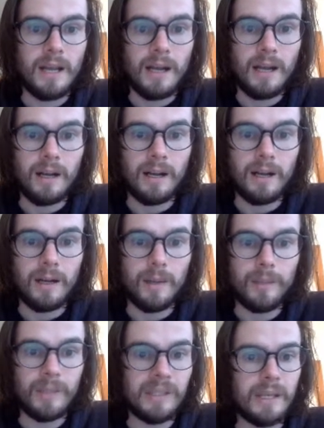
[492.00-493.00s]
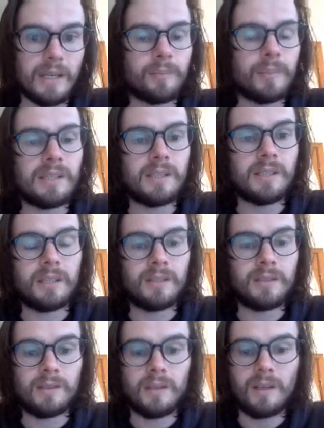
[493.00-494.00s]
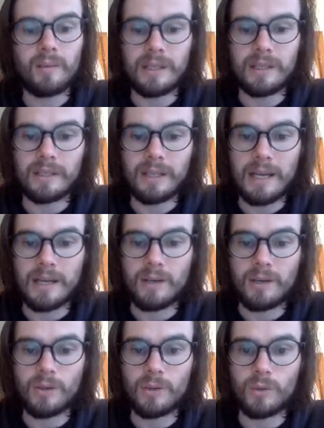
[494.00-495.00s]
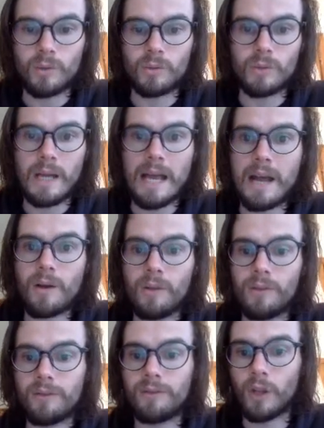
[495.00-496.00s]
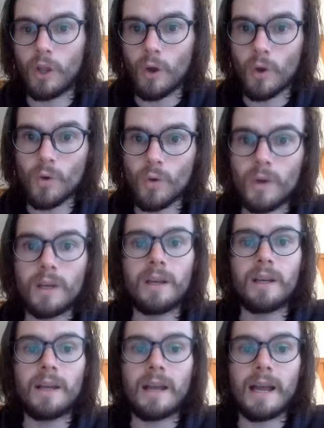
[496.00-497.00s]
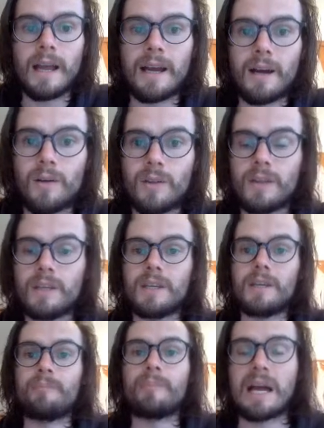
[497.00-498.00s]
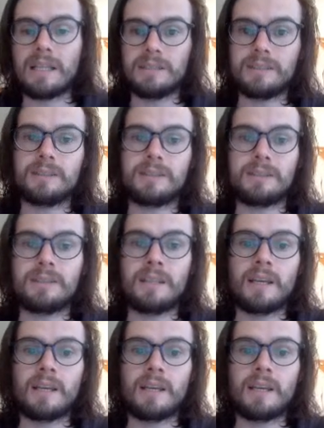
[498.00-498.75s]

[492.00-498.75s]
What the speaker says: But yeah, basically just think about how the flow, how the balance,